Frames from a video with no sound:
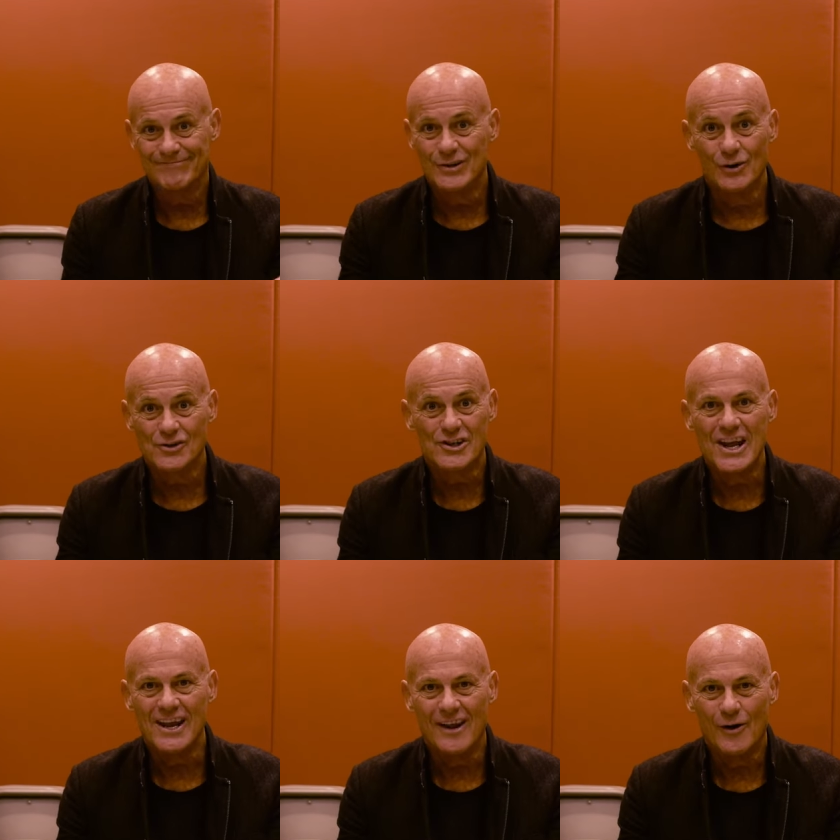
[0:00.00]
you'll
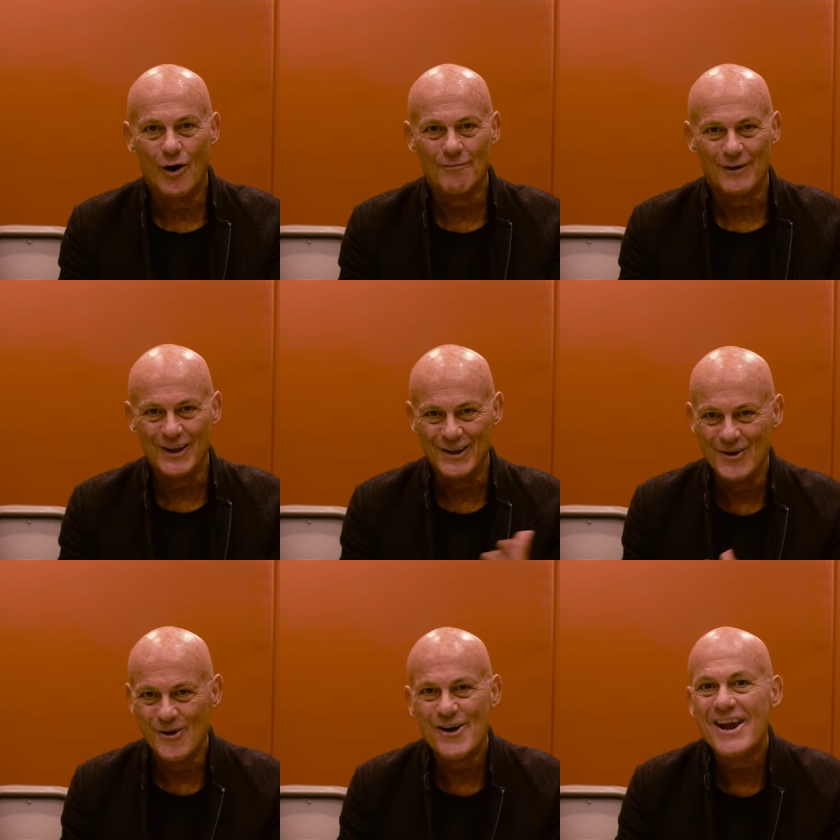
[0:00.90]
see, hopefully,
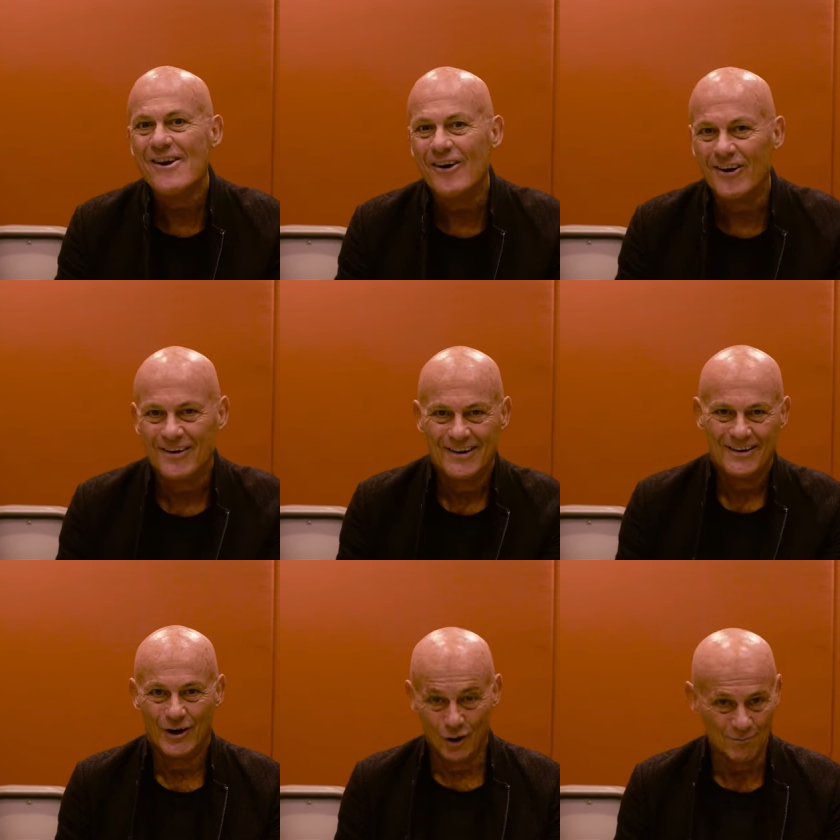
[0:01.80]
you'll hear,
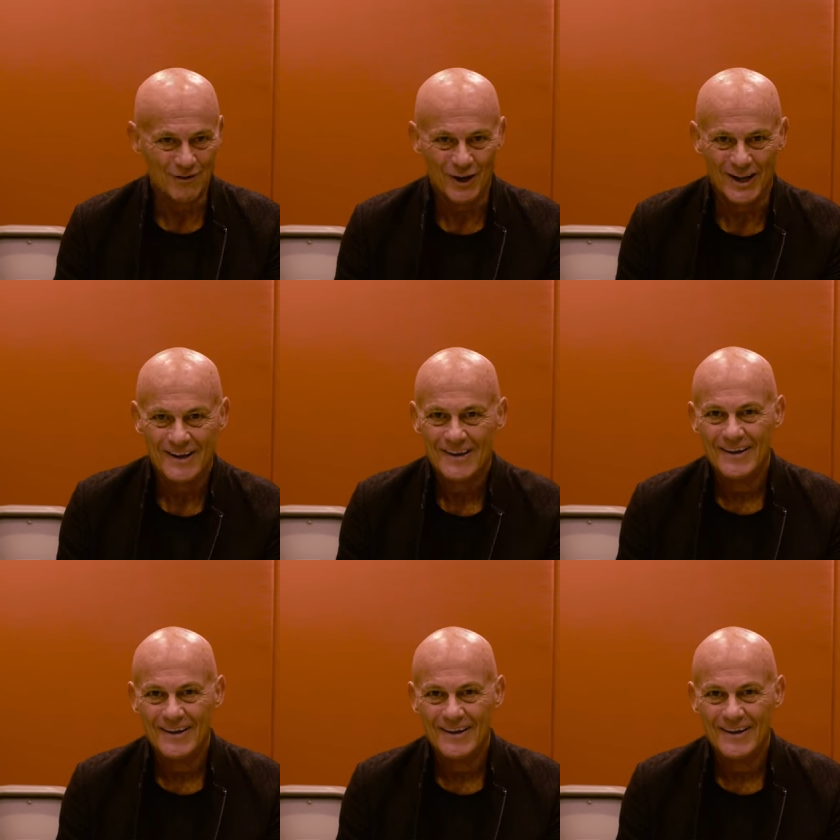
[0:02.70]
hopefully.